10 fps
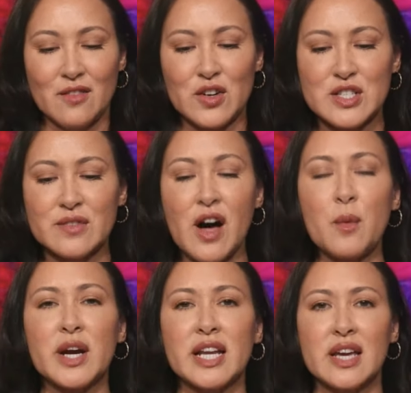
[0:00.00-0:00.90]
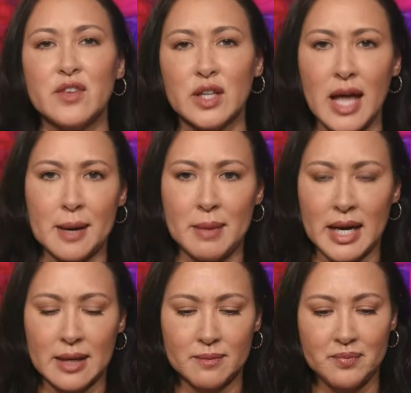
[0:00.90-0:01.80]
First of all, we're going to give you a lot of
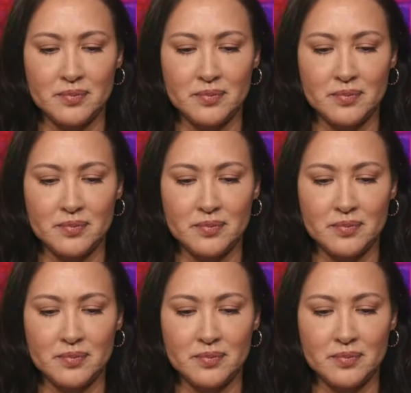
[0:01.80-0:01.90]
money.